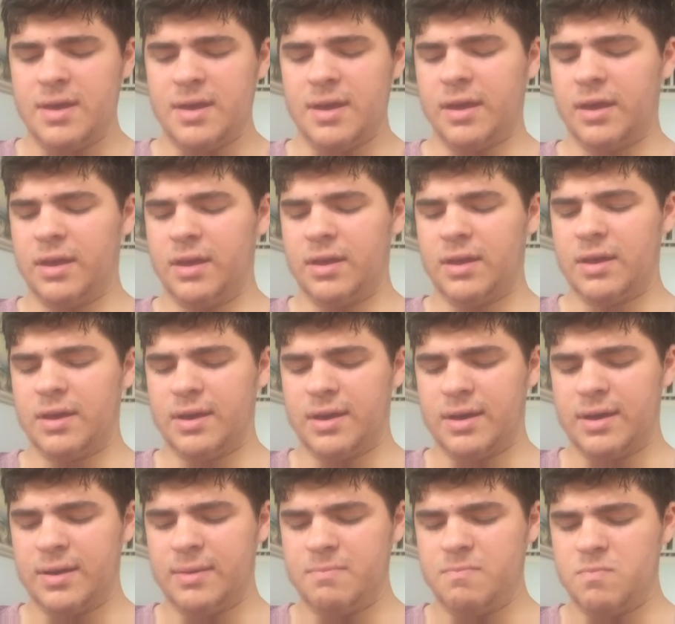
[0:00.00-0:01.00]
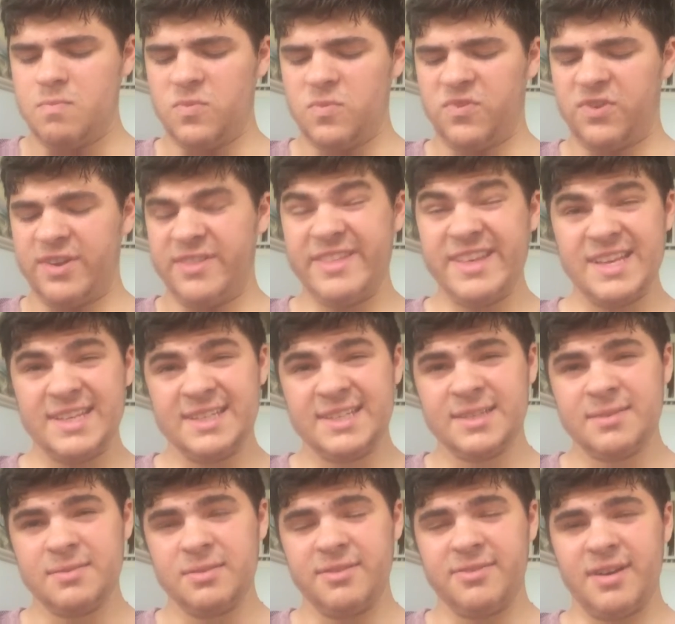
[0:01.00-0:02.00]
And for
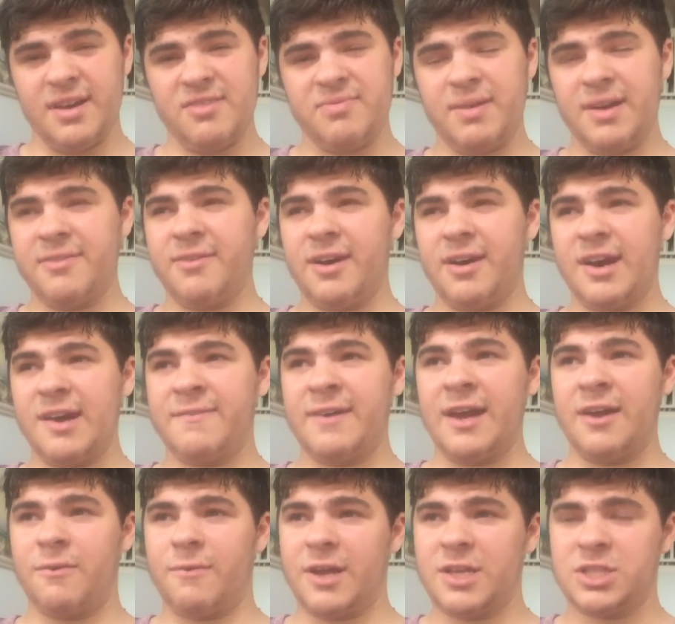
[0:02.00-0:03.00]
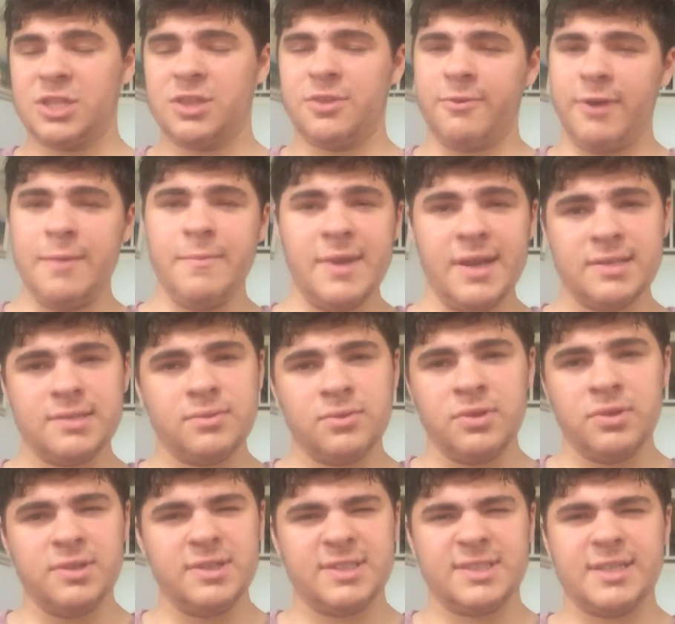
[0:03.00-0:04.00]
this, the 5x5, I rest 3 minutes
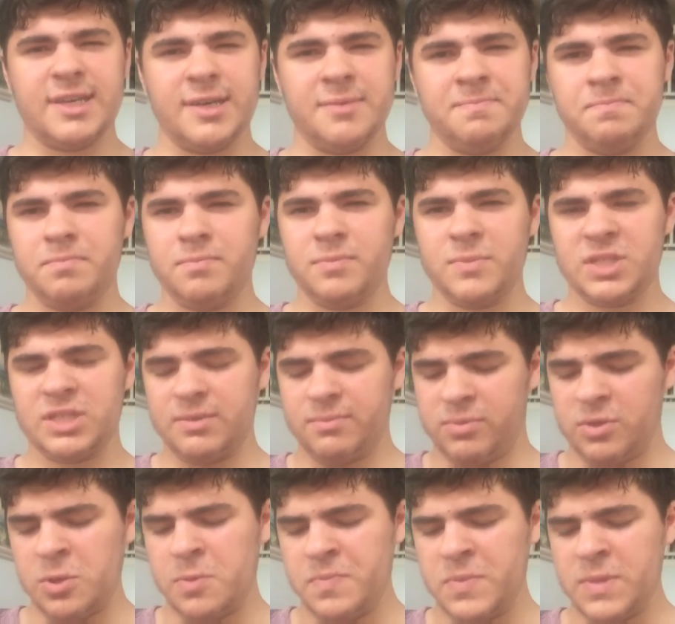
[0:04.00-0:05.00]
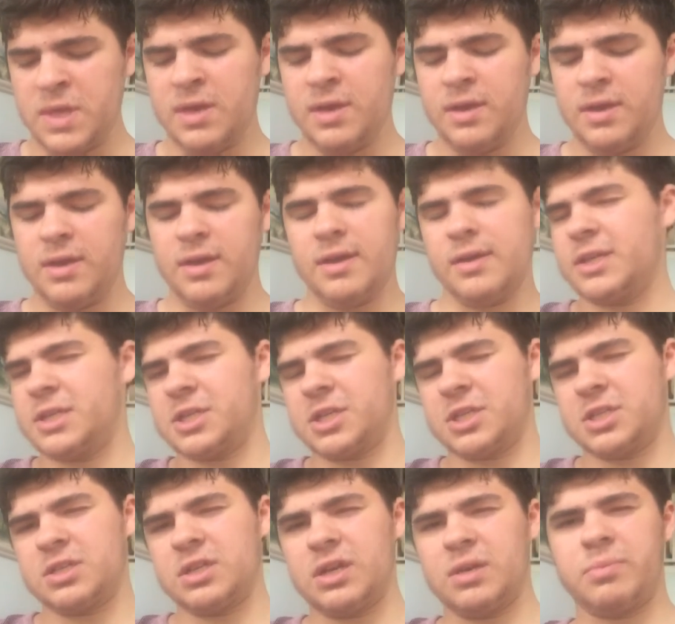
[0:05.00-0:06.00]
between each set. Simple. And it's
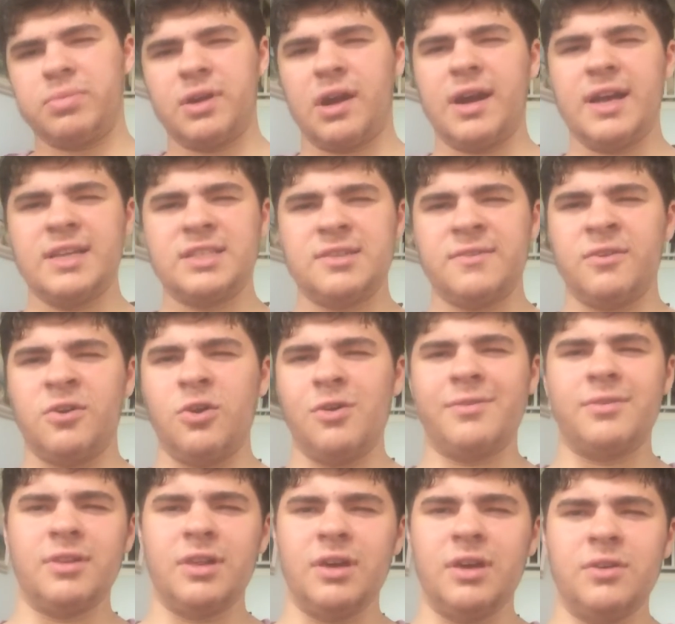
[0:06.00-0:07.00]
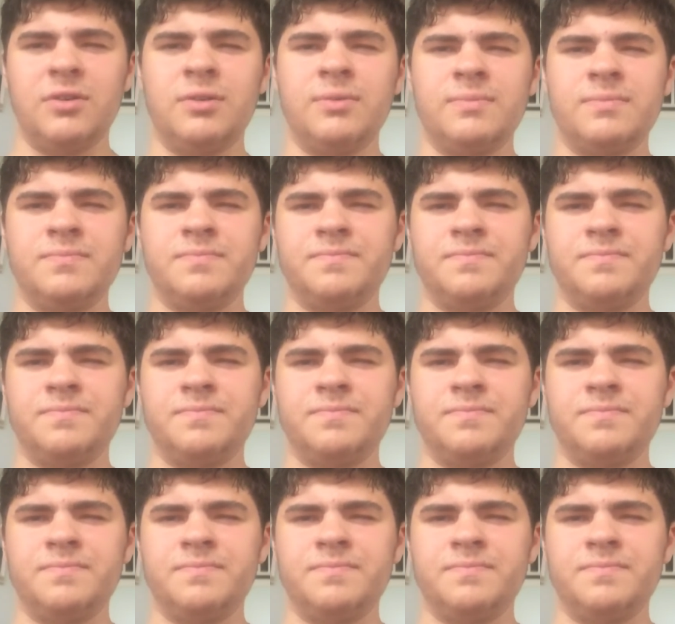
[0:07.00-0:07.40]
just a progressive overload.